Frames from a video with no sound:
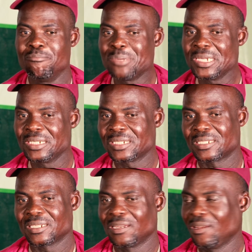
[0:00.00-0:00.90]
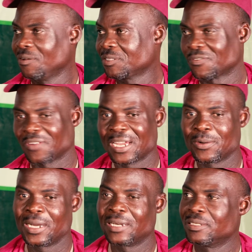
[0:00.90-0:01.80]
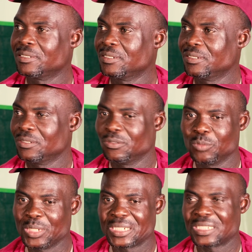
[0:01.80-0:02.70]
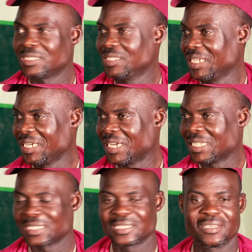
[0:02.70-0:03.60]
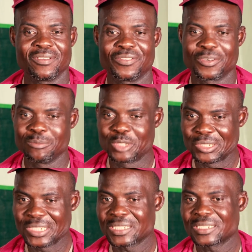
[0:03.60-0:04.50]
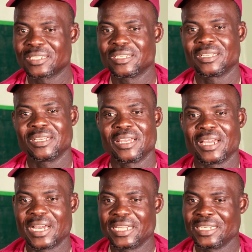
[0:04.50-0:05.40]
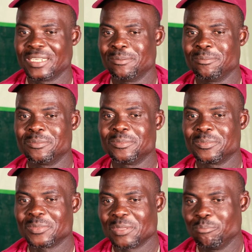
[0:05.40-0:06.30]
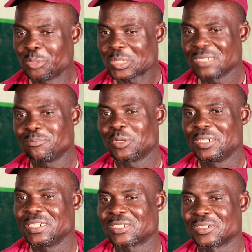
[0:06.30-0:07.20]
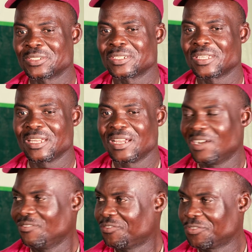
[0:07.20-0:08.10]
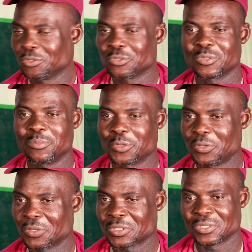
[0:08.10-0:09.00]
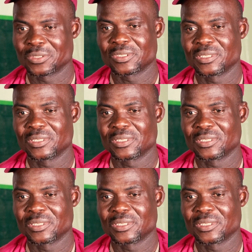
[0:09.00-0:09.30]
Bees love flower, which they get from trees, and boosting pollination and fruit production,